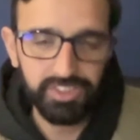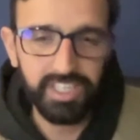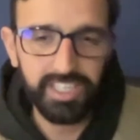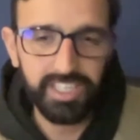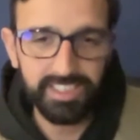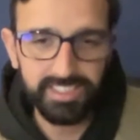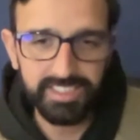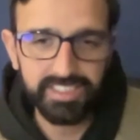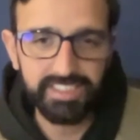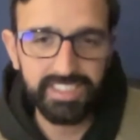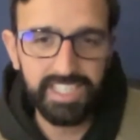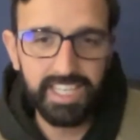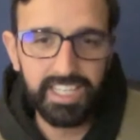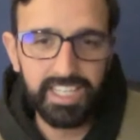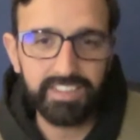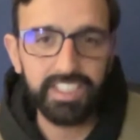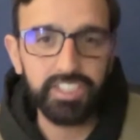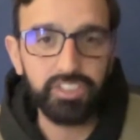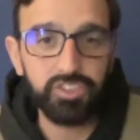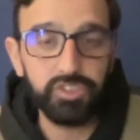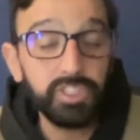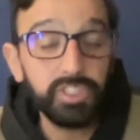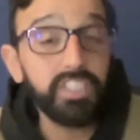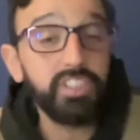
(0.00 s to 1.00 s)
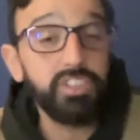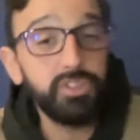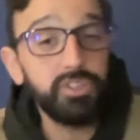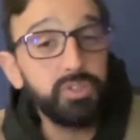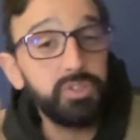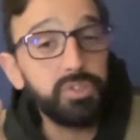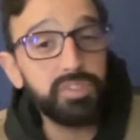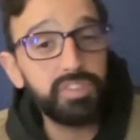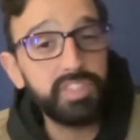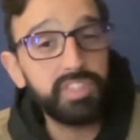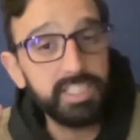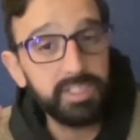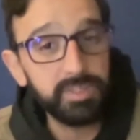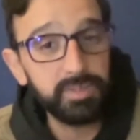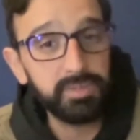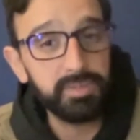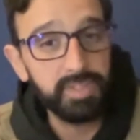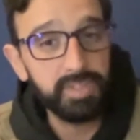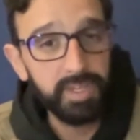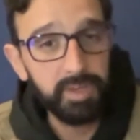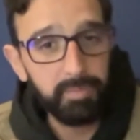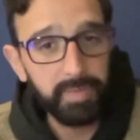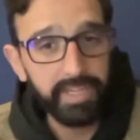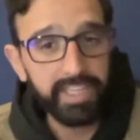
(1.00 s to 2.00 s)
to understand that you can use
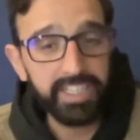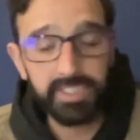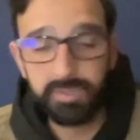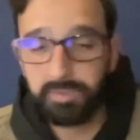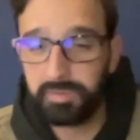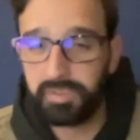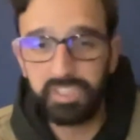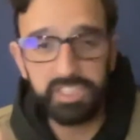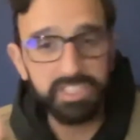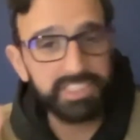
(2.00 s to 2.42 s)
these mechanisms.